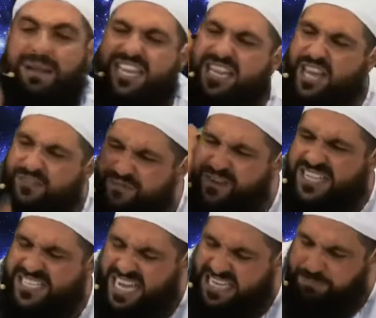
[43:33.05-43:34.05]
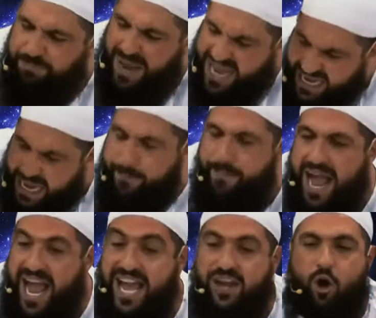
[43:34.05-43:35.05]
But the difference is being a
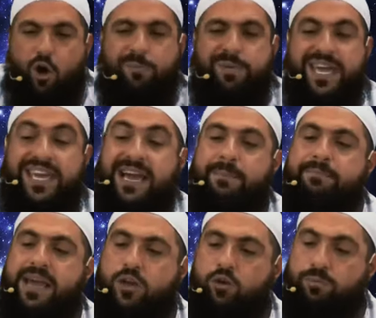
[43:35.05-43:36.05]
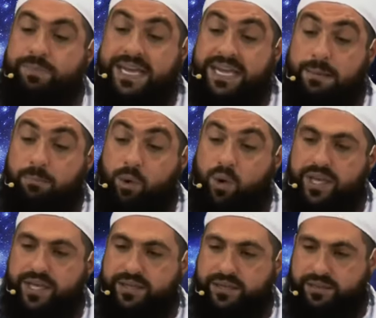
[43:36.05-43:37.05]
man or being a male, being a
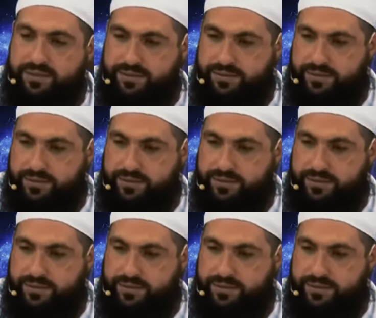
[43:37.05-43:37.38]
boy.